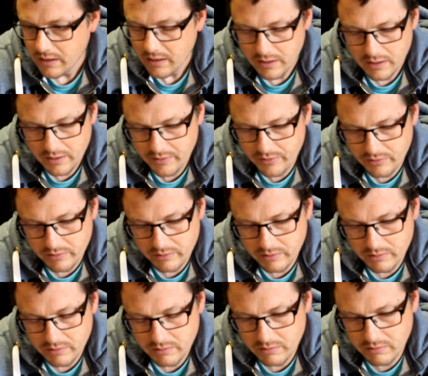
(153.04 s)
And I
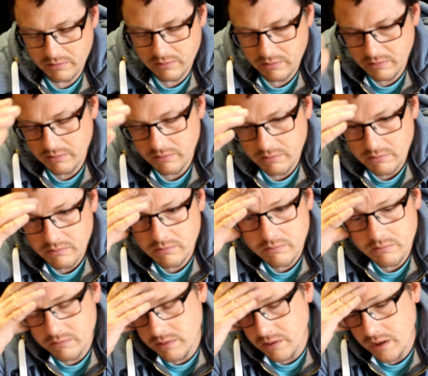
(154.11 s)
thought,
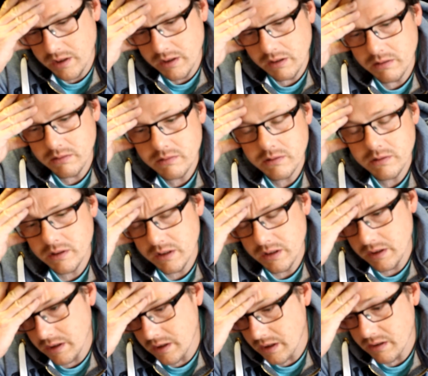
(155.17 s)
no,
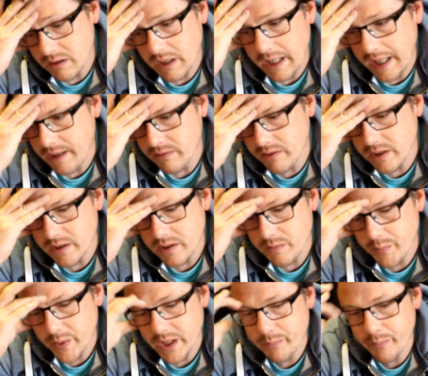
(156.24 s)
you know, how can you
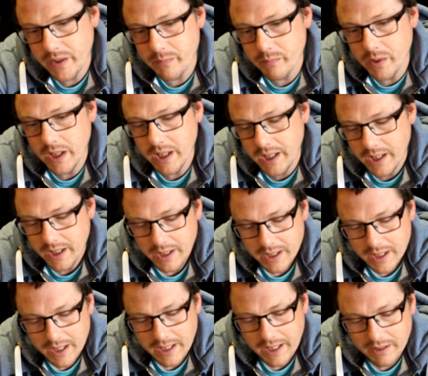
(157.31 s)
be a bit,
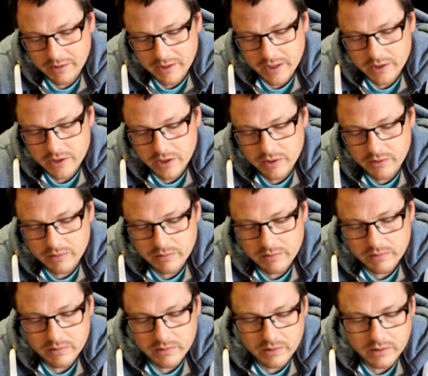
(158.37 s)
how can you
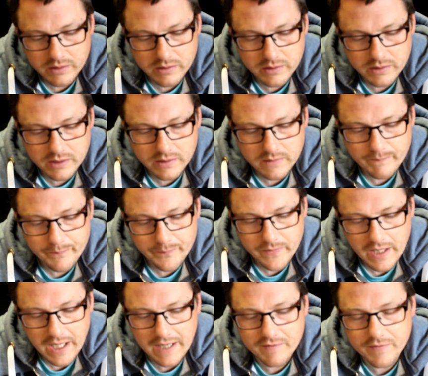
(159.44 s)

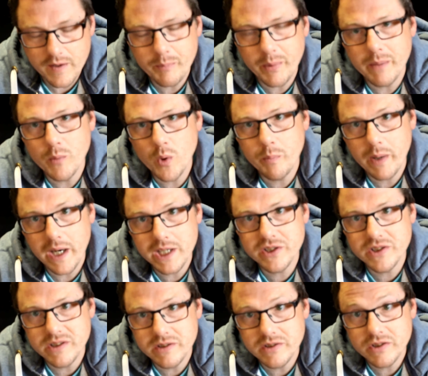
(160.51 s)
have a bit more
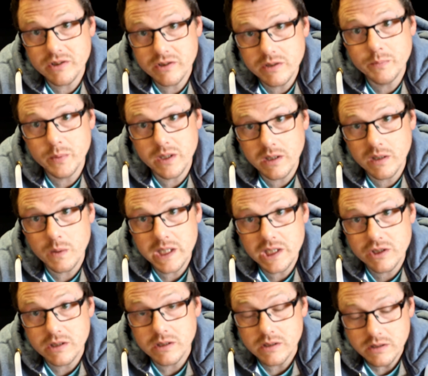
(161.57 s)
patience, should be the
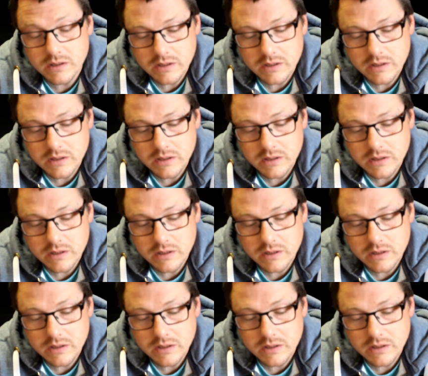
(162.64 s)
question.